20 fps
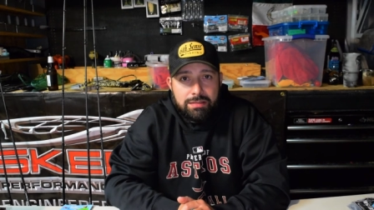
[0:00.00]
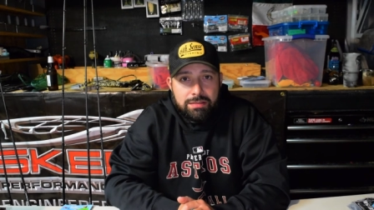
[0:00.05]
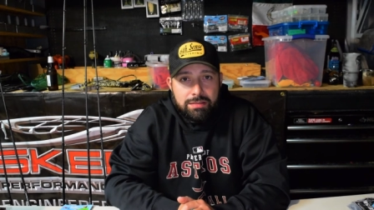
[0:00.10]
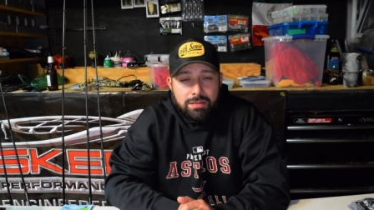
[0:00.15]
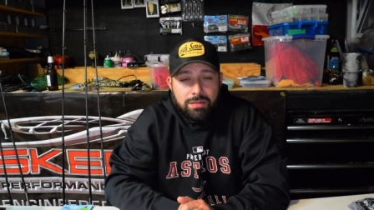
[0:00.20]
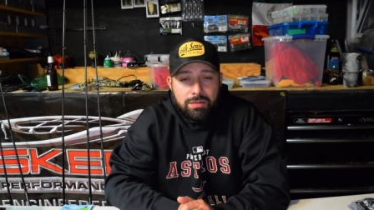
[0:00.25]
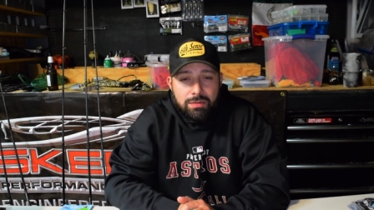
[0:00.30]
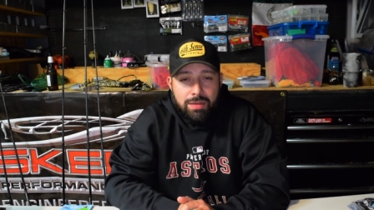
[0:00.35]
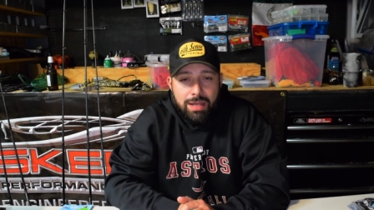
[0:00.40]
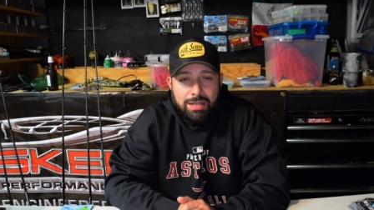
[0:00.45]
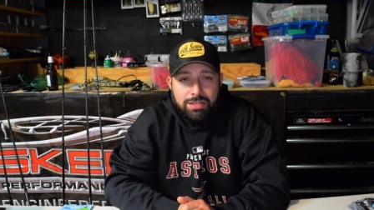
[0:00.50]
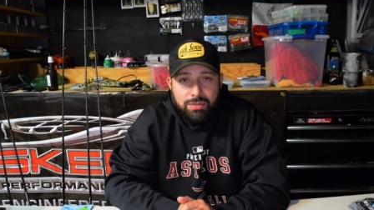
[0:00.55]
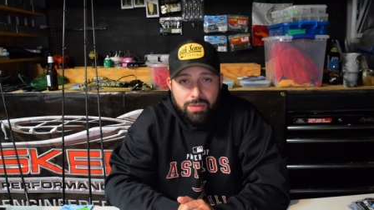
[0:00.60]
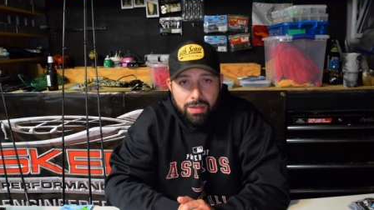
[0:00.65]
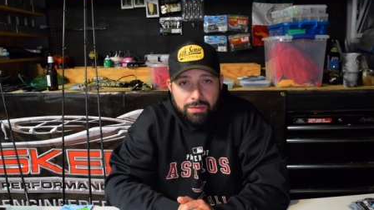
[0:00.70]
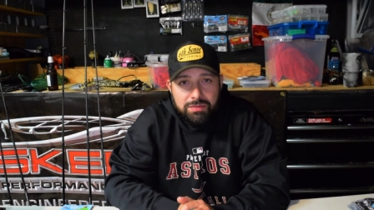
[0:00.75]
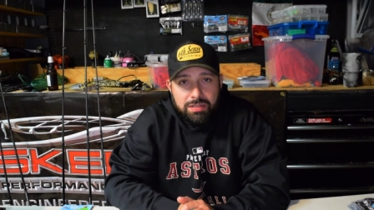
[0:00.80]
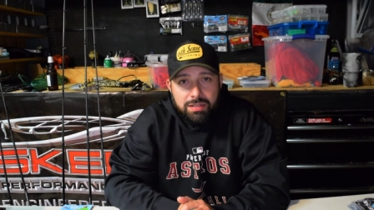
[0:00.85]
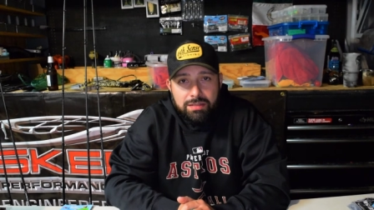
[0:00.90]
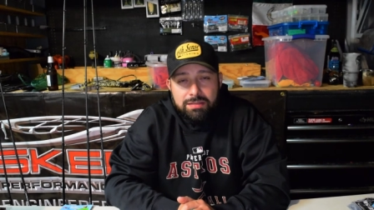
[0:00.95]
So I do
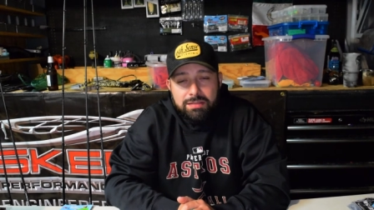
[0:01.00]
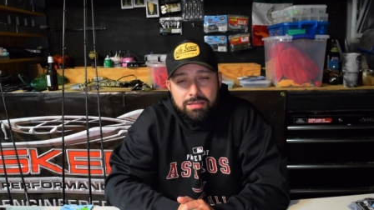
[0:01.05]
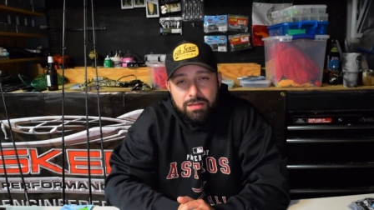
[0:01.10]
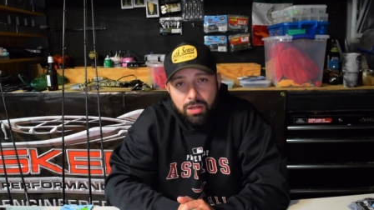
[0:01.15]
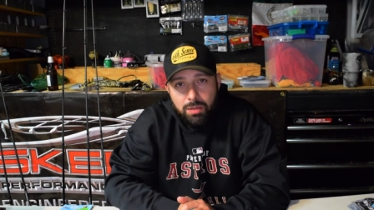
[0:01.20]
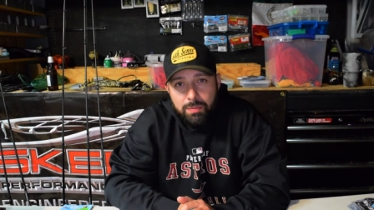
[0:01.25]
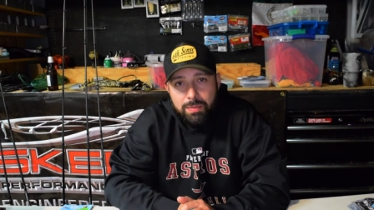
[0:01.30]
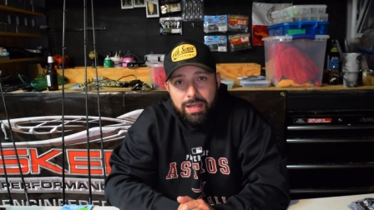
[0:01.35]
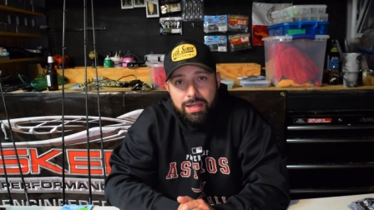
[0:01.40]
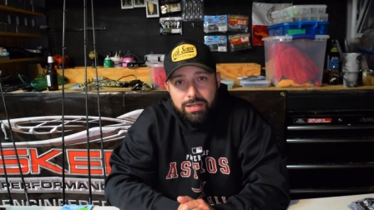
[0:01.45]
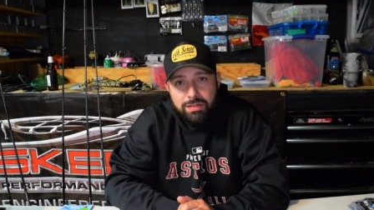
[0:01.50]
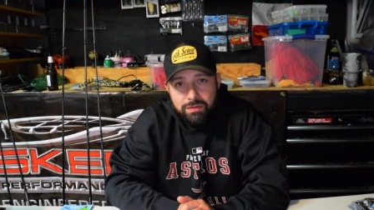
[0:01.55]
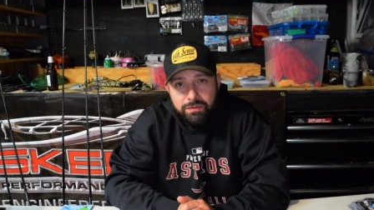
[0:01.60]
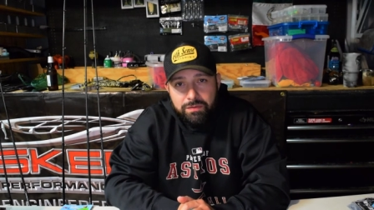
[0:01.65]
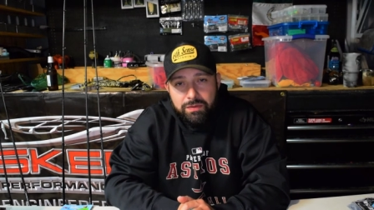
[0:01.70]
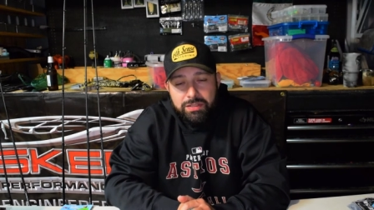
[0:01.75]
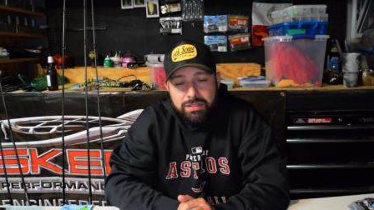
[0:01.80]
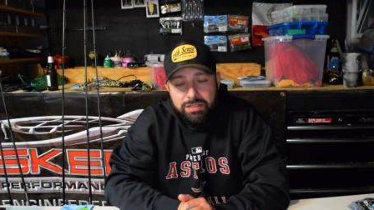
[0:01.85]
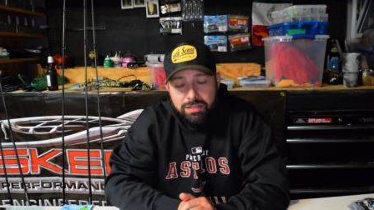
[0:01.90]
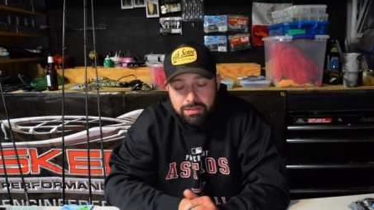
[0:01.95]
have tungsten on me. I do
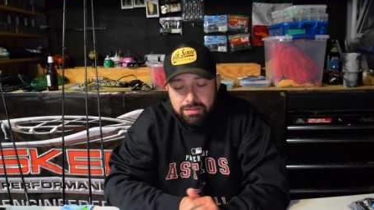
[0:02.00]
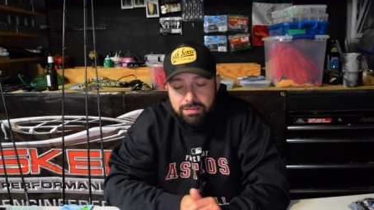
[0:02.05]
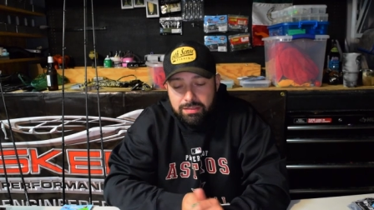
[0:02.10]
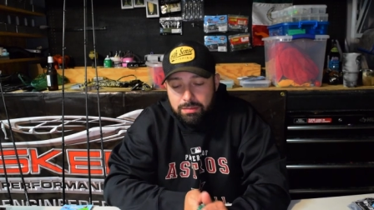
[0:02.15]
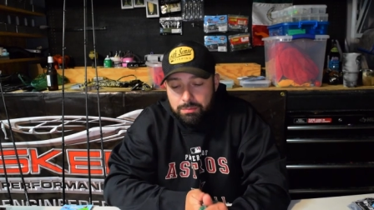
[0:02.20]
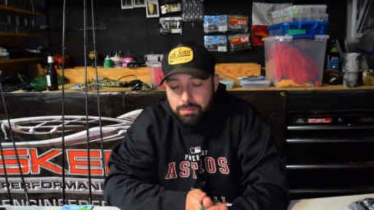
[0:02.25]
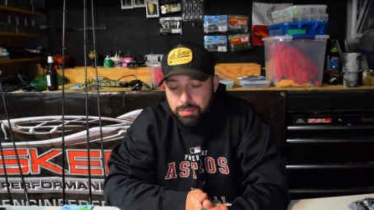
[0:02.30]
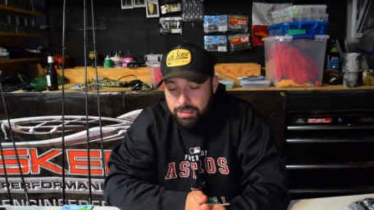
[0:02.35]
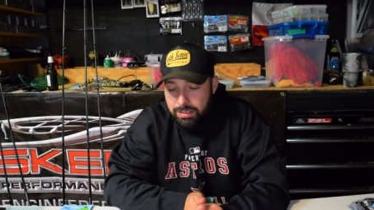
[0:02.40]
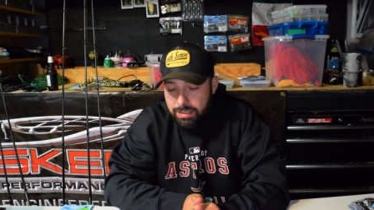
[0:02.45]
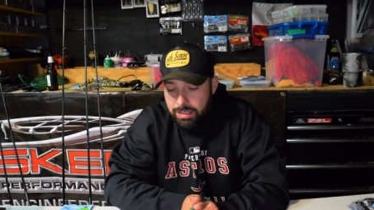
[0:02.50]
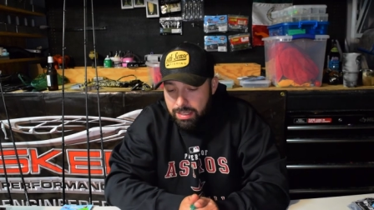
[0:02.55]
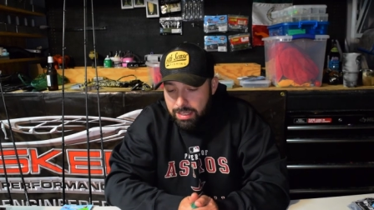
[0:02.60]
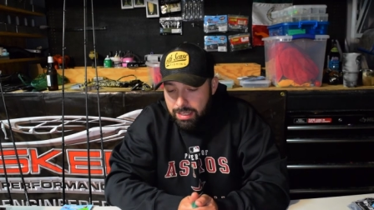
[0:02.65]
fish tungsten, but